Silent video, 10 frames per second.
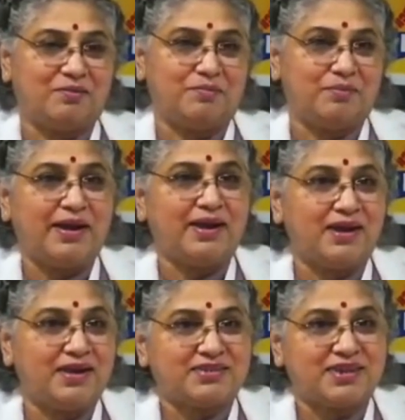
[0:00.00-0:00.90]

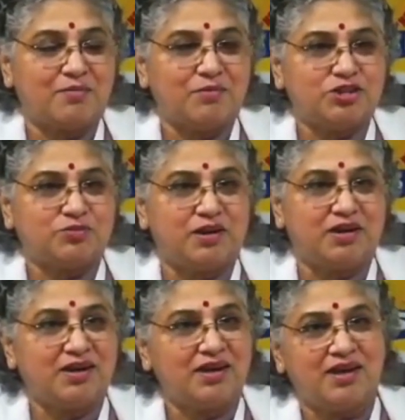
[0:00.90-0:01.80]
medical establishment,
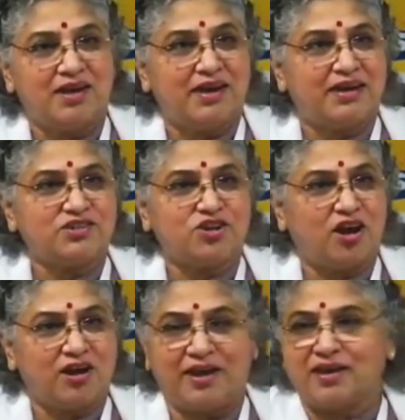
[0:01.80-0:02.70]
it is
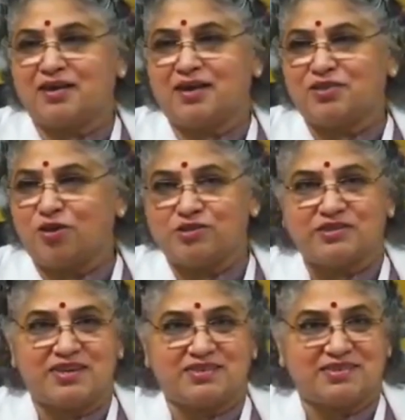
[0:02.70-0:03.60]
not like those
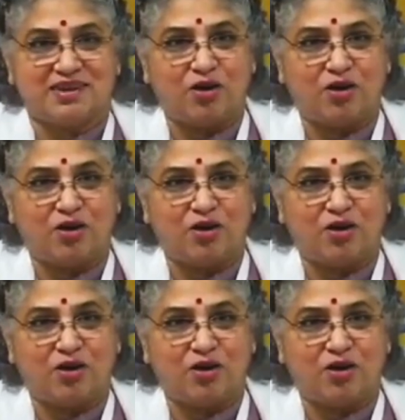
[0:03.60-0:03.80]
days.